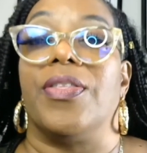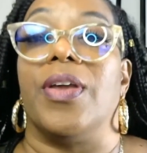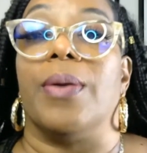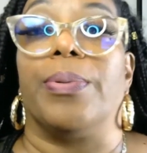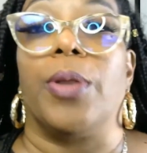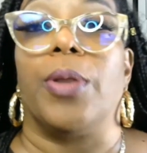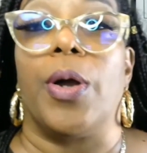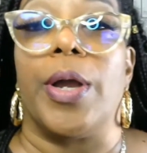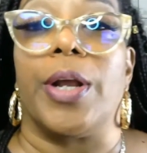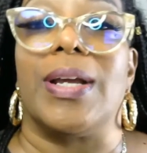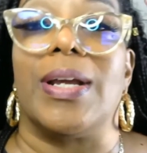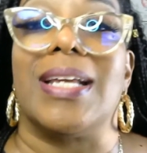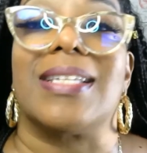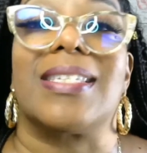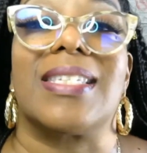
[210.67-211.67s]
the
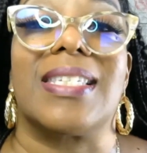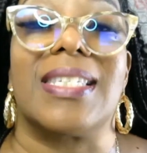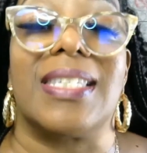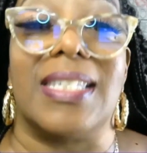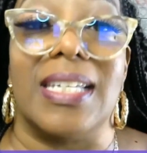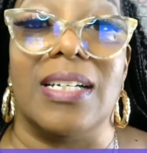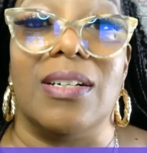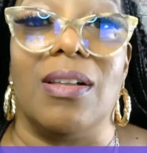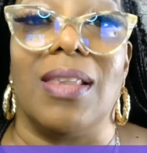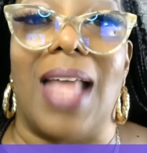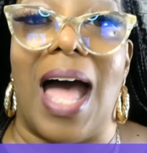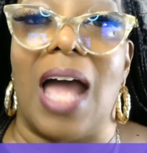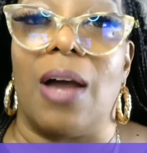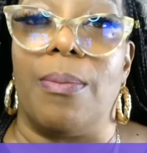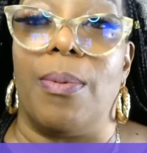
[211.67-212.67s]
employer is still
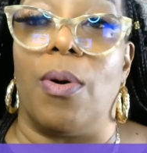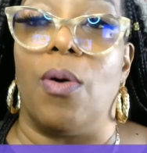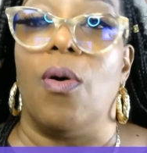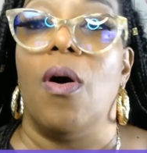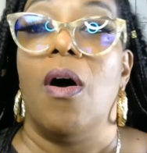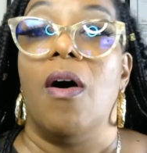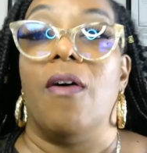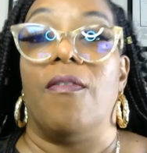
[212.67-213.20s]
liable